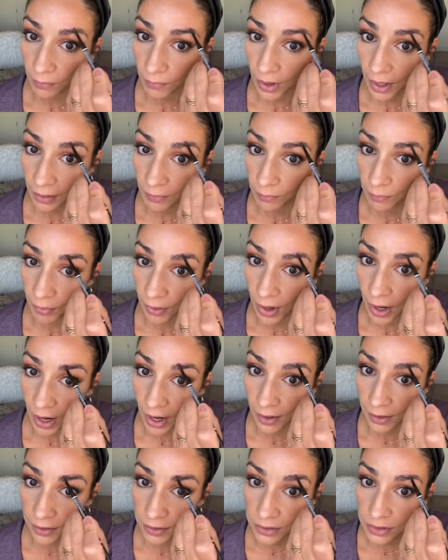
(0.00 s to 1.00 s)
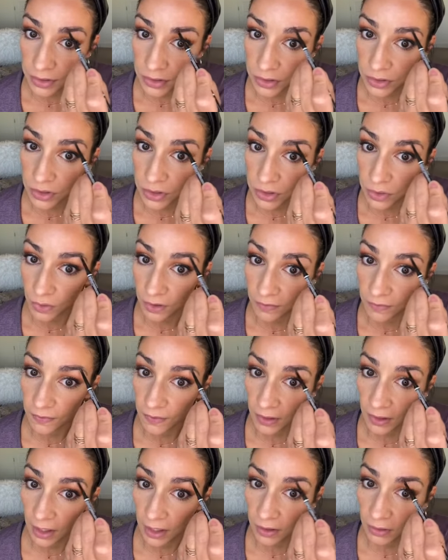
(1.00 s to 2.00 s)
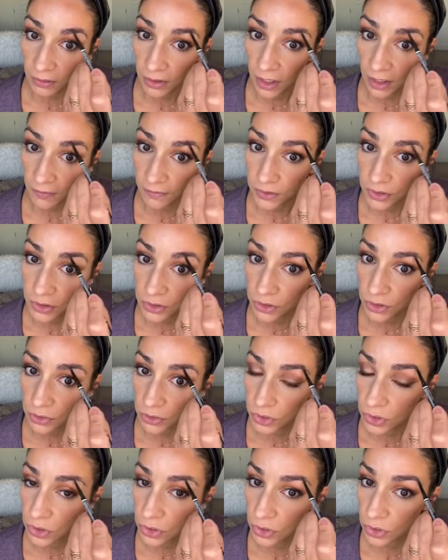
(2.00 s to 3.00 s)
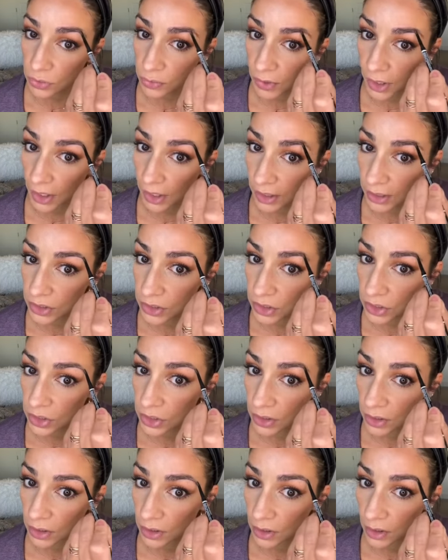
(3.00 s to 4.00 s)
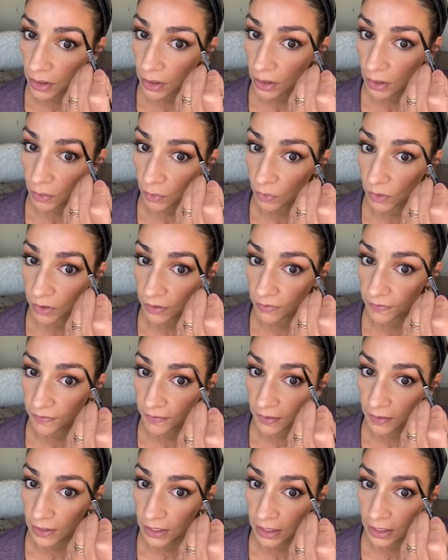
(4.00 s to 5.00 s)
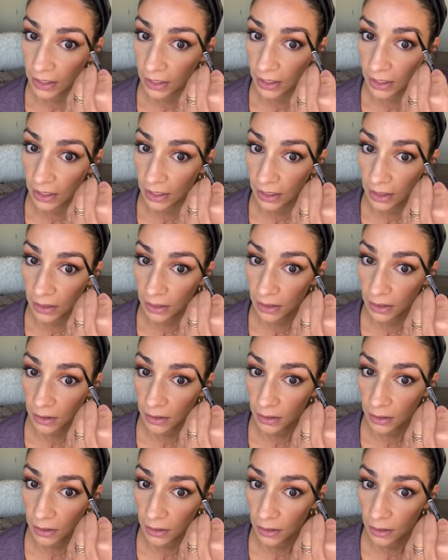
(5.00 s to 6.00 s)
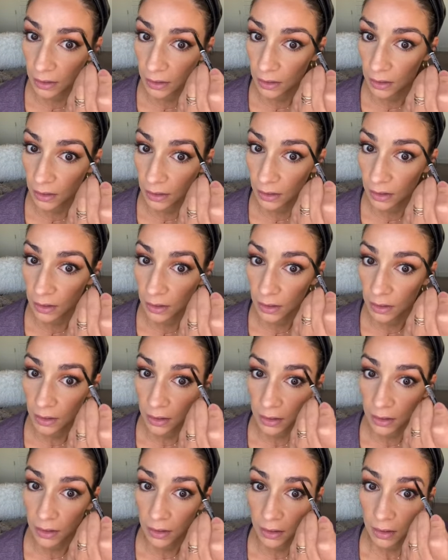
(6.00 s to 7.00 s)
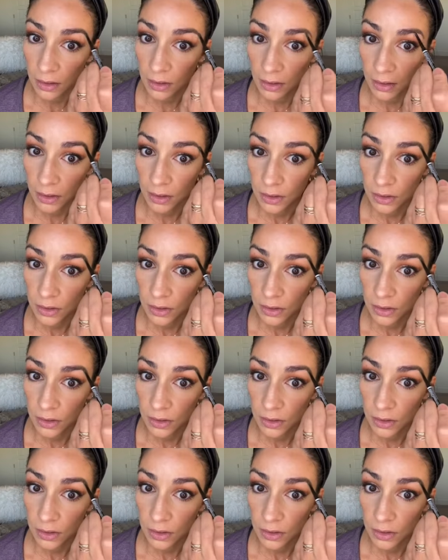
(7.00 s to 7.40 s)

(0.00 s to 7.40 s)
I've been trying to grow out my brows, so I feel like I don't have to do too much with filling in.